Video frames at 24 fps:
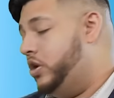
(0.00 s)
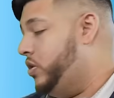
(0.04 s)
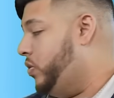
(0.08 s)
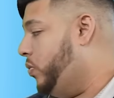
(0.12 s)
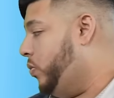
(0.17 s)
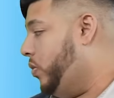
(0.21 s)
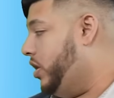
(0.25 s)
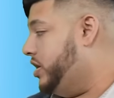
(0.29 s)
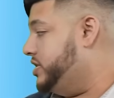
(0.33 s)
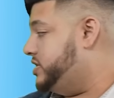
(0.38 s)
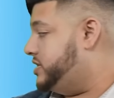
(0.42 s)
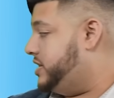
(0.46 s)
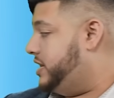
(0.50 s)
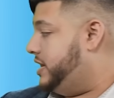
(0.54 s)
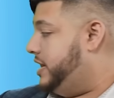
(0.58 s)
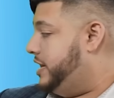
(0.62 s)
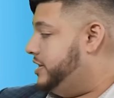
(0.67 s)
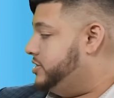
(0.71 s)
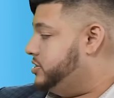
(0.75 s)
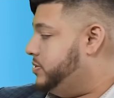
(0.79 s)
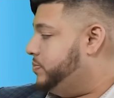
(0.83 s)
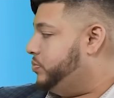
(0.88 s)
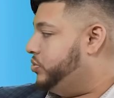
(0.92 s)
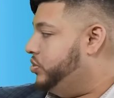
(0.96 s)
Once it
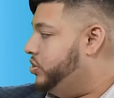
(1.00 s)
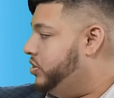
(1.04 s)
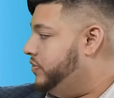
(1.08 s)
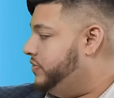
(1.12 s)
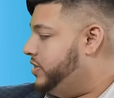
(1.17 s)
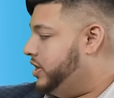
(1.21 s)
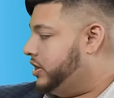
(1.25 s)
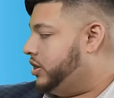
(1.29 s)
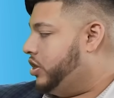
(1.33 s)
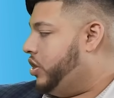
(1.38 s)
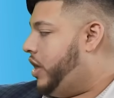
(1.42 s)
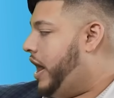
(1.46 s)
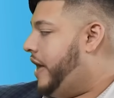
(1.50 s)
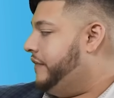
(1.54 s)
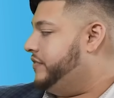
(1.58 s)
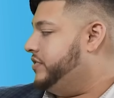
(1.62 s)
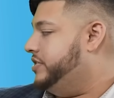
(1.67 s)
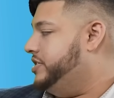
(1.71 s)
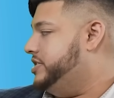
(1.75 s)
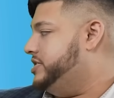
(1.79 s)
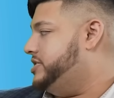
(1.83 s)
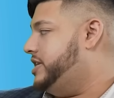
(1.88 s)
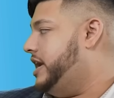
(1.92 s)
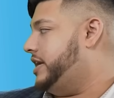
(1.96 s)
is approved, then go after
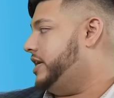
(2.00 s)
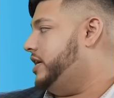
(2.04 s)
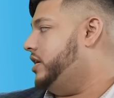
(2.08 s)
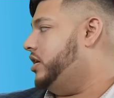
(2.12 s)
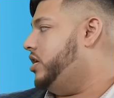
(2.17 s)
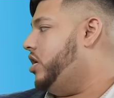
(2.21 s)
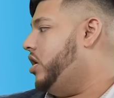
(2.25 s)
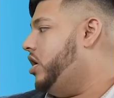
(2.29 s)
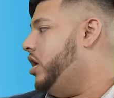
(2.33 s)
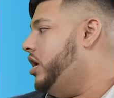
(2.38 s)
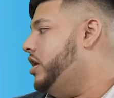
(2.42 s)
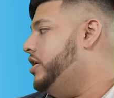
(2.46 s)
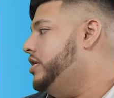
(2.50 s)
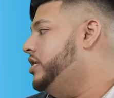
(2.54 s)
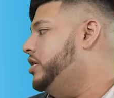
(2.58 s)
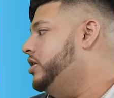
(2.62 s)
the second card.